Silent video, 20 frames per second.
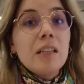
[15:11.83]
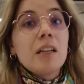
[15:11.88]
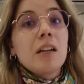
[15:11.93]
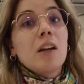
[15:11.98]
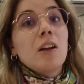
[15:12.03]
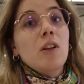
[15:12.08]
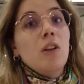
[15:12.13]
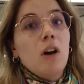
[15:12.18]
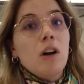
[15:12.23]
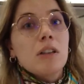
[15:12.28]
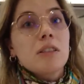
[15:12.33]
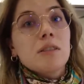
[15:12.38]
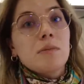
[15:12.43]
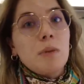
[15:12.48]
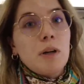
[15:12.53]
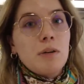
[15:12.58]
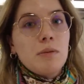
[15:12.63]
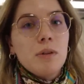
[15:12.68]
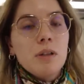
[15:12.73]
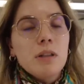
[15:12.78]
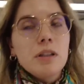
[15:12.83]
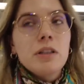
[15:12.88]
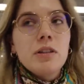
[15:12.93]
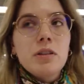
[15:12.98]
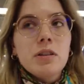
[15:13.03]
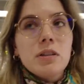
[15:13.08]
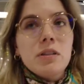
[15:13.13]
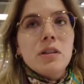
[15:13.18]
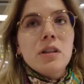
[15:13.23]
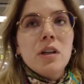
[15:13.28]
And then I lost my really
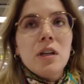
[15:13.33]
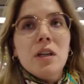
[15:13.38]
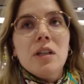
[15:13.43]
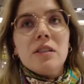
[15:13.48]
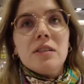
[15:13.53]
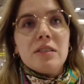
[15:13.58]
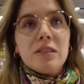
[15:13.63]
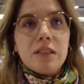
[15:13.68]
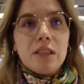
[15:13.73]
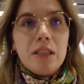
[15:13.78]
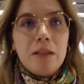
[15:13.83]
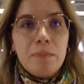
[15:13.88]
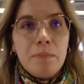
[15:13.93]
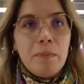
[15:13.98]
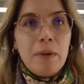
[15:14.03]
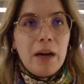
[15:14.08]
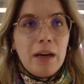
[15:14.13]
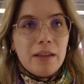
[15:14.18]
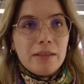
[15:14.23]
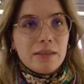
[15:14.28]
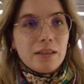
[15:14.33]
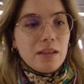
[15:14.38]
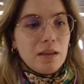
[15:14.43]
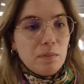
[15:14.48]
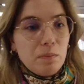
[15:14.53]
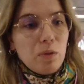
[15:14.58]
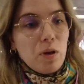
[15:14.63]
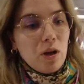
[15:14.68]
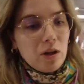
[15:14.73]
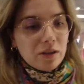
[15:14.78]
good sleep mask
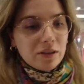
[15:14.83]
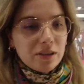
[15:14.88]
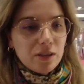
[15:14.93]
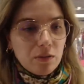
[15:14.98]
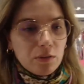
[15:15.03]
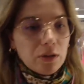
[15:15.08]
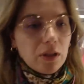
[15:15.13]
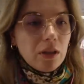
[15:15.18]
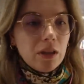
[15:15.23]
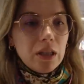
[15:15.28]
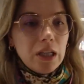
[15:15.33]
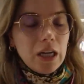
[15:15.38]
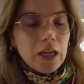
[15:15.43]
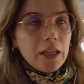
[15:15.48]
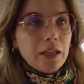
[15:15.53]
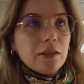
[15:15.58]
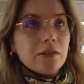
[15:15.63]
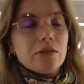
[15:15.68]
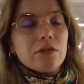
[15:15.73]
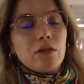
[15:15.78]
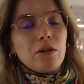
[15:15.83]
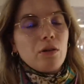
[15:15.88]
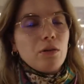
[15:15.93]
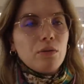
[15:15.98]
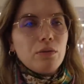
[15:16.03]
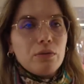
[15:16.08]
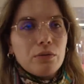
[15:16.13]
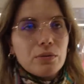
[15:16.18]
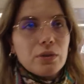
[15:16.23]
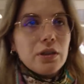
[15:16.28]
that blocks out the light,
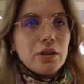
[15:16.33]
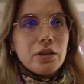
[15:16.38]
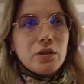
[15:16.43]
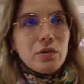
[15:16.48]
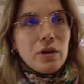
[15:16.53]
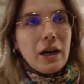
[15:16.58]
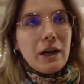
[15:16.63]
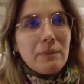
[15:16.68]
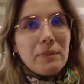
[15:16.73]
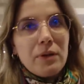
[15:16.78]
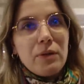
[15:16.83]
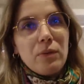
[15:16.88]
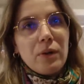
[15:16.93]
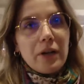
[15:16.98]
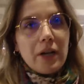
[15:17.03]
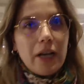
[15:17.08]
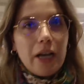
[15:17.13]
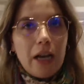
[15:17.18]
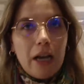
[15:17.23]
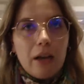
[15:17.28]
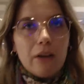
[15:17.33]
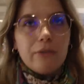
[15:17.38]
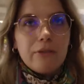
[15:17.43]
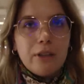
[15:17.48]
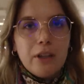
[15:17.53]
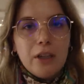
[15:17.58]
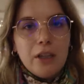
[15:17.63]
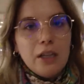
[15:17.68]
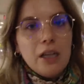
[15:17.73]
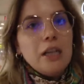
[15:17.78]
so the really crappy one I
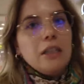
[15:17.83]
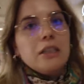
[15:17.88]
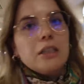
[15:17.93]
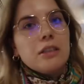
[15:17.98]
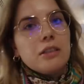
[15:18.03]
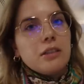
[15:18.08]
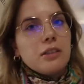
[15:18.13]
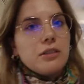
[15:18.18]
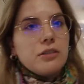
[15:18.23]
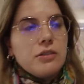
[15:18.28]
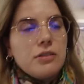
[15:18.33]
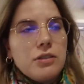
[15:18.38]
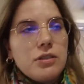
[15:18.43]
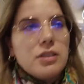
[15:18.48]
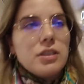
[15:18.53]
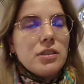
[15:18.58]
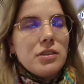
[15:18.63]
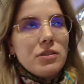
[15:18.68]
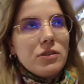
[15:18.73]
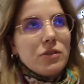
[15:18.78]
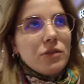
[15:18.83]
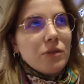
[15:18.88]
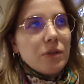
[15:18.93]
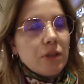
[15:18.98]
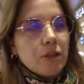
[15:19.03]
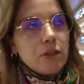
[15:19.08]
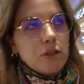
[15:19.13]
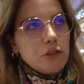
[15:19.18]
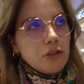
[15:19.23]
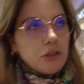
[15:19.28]
have didn't do
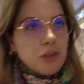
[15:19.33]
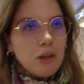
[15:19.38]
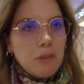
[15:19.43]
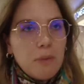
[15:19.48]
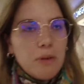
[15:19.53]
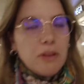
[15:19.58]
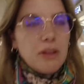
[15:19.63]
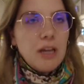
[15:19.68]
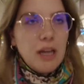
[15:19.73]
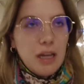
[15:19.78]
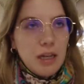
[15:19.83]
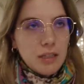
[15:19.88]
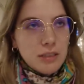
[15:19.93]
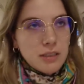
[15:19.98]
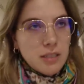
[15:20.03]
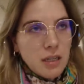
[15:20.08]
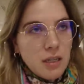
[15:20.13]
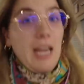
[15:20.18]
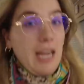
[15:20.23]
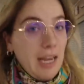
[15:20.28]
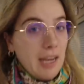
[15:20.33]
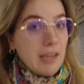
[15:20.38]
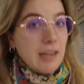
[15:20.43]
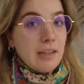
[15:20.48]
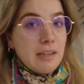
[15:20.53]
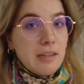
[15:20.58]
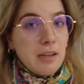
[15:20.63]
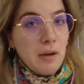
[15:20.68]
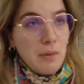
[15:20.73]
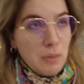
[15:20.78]
a good job of that.
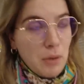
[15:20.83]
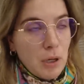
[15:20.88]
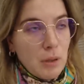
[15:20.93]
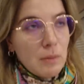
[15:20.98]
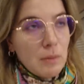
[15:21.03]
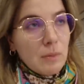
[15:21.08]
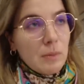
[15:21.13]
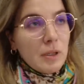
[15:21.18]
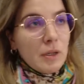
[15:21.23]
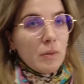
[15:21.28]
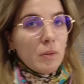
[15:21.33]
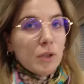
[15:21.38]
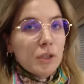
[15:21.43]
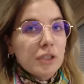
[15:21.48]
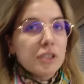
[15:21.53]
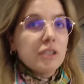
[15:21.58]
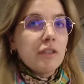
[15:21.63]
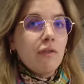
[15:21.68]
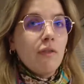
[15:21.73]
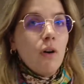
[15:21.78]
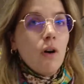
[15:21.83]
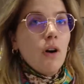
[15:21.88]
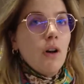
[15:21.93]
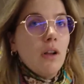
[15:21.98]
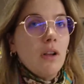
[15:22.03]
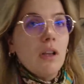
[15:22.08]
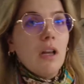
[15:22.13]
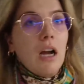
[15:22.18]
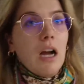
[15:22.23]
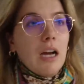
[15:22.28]
And probably worst of
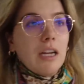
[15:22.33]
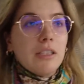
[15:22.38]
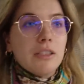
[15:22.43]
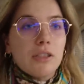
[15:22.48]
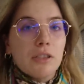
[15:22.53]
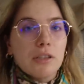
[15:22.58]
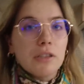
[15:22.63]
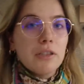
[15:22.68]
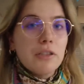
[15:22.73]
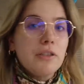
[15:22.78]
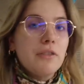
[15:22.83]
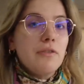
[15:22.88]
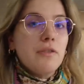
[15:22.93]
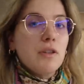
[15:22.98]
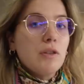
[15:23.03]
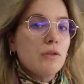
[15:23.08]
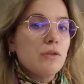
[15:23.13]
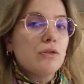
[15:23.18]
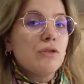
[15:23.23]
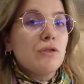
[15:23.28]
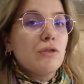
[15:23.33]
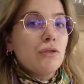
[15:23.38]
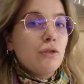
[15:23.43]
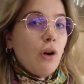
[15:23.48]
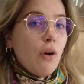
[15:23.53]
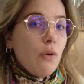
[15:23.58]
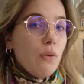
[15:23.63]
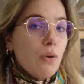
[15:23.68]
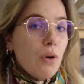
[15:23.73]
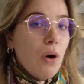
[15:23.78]
all, I started to feel
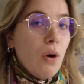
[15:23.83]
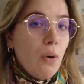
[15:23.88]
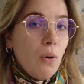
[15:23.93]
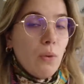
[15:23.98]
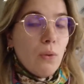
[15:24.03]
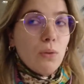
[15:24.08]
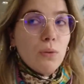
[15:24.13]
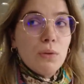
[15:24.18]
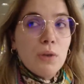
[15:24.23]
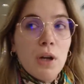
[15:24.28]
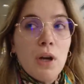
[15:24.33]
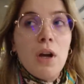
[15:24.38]
so cold.